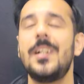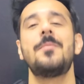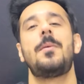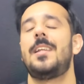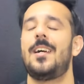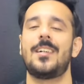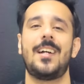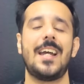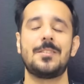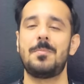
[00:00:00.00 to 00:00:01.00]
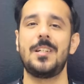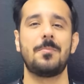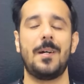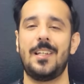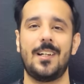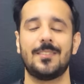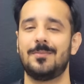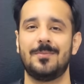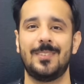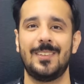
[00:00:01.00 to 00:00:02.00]
Beat my luck, guys. Beat my luck.
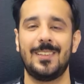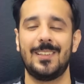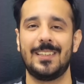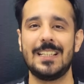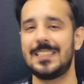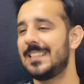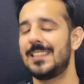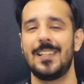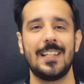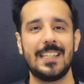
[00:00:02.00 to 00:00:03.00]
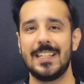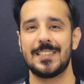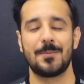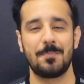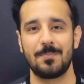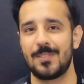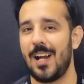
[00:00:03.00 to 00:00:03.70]
This is the luckiest